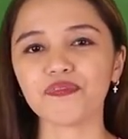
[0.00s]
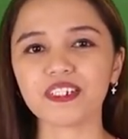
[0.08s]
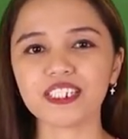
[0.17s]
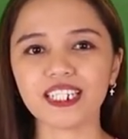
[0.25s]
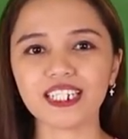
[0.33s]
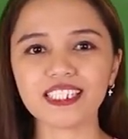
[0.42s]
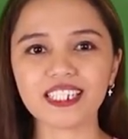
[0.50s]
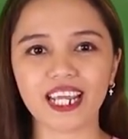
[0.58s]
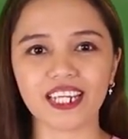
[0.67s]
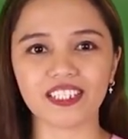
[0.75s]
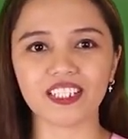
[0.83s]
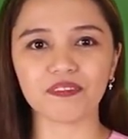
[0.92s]

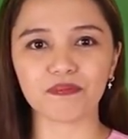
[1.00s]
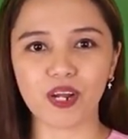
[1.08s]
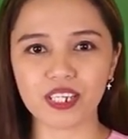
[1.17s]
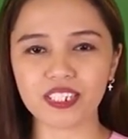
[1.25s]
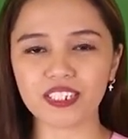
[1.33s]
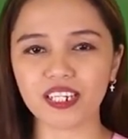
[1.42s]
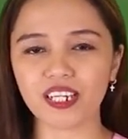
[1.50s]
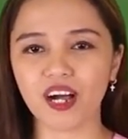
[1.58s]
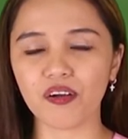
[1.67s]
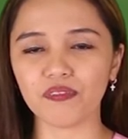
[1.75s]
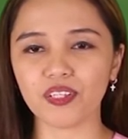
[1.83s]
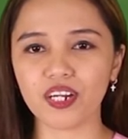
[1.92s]
Facilitate processing
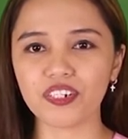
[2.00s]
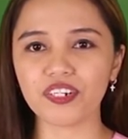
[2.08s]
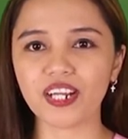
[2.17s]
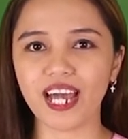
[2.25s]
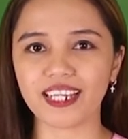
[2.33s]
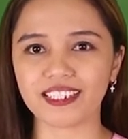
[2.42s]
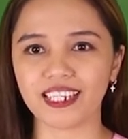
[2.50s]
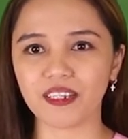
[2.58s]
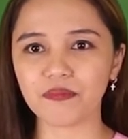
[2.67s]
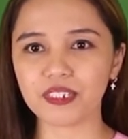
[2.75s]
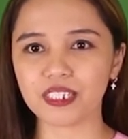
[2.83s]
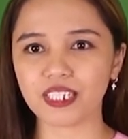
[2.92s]
of laundry
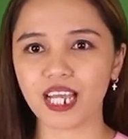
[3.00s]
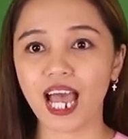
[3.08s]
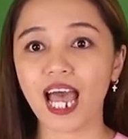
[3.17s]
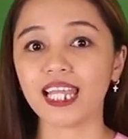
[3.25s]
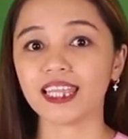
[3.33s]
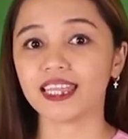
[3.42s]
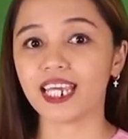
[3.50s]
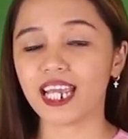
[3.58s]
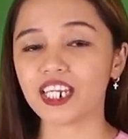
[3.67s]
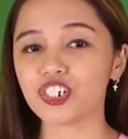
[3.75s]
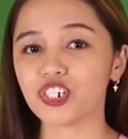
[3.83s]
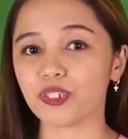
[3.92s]
items.
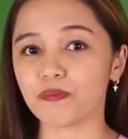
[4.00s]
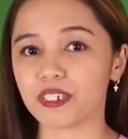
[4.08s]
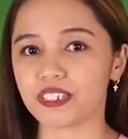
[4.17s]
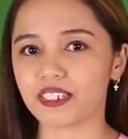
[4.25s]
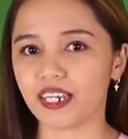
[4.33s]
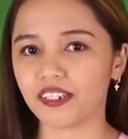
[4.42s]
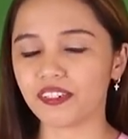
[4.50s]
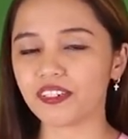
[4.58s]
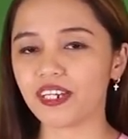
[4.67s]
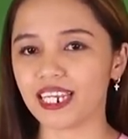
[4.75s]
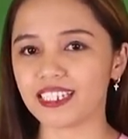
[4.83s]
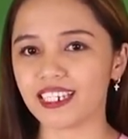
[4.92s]
They should be
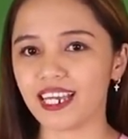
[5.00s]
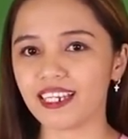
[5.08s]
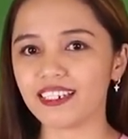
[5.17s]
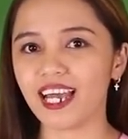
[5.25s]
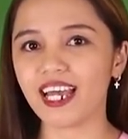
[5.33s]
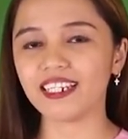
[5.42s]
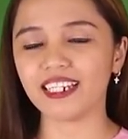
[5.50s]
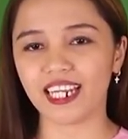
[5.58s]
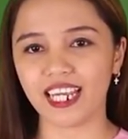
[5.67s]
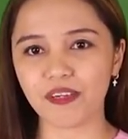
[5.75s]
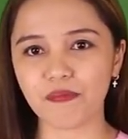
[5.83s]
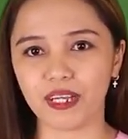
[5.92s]
segregated and
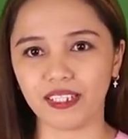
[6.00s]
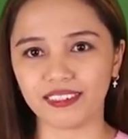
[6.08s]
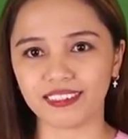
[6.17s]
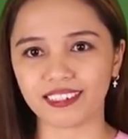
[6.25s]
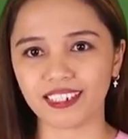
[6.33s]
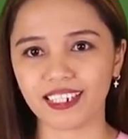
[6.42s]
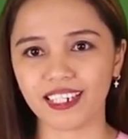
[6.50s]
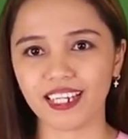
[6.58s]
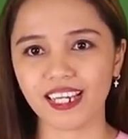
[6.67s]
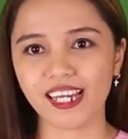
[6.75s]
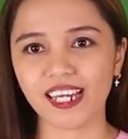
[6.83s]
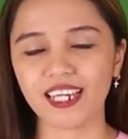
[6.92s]
labeled.
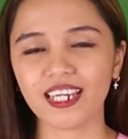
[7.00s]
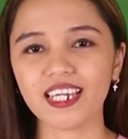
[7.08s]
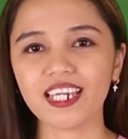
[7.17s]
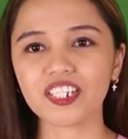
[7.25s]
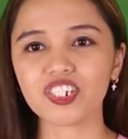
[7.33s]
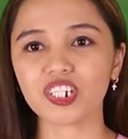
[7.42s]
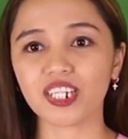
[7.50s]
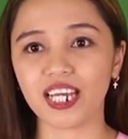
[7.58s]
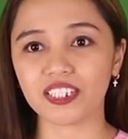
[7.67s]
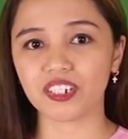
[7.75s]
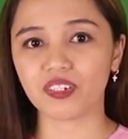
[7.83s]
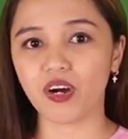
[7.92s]
Each
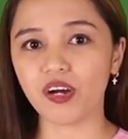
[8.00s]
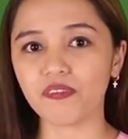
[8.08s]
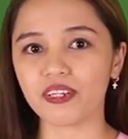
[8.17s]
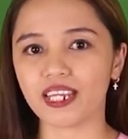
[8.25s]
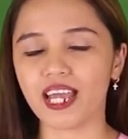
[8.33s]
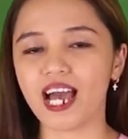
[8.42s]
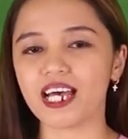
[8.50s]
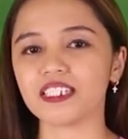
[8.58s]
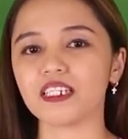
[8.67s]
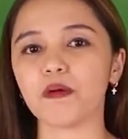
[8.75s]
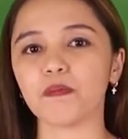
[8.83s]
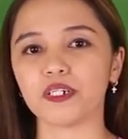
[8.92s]
category has
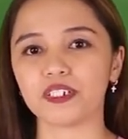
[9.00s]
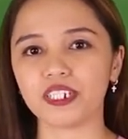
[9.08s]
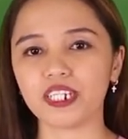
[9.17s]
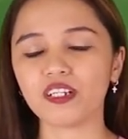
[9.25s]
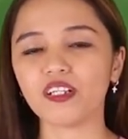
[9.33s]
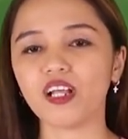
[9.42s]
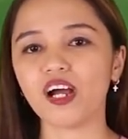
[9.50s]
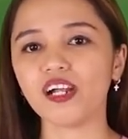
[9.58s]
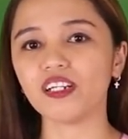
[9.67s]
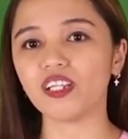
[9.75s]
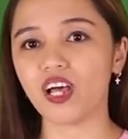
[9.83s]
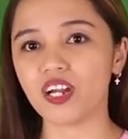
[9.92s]
a particular
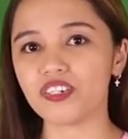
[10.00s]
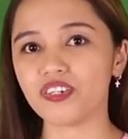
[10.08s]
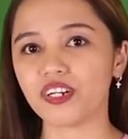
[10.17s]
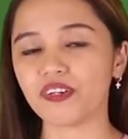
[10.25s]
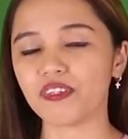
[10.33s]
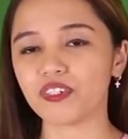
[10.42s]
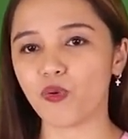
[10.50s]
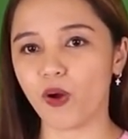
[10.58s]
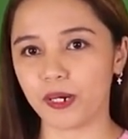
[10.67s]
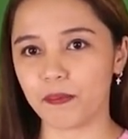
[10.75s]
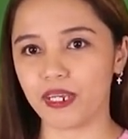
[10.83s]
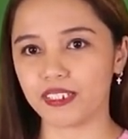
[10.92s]
laundry
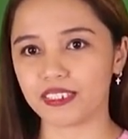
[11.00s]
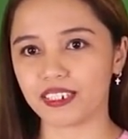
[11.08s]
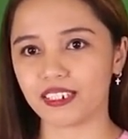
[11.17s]
requirement.